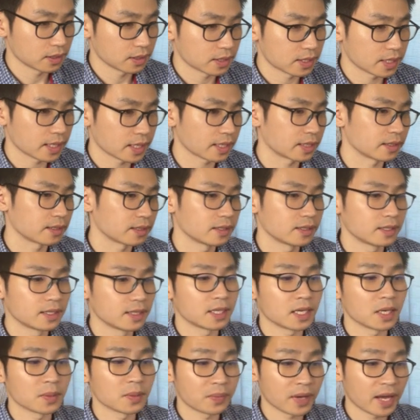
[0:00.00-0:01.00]
Second,
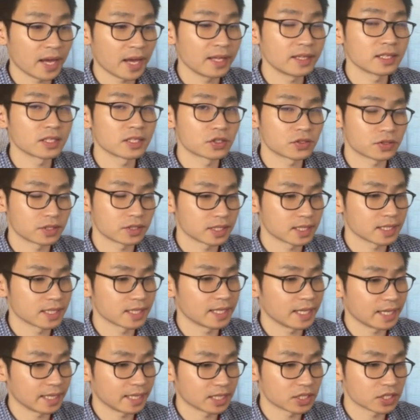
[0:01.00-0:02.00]
append the
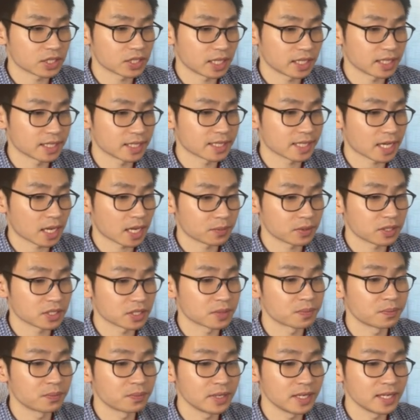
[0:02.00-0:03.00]
translated Chinese
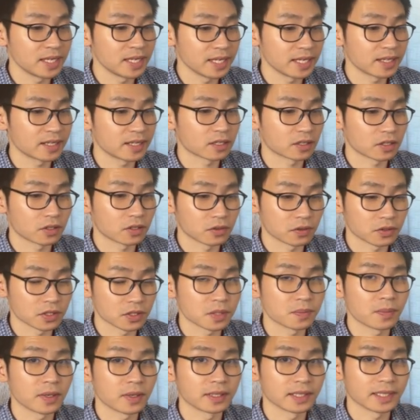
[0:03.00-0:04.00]
captions beneath the
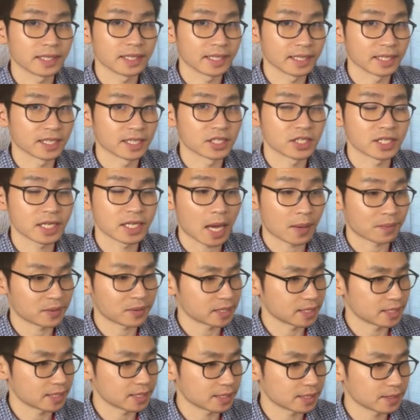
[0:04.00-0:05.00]
corresponding English
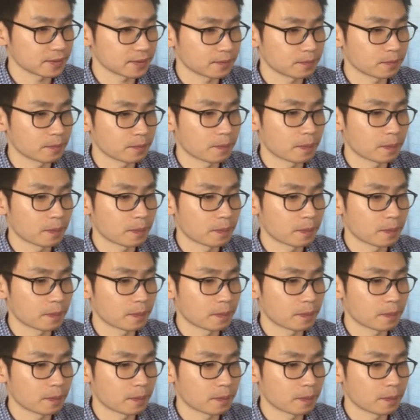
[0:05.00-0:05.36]
captions.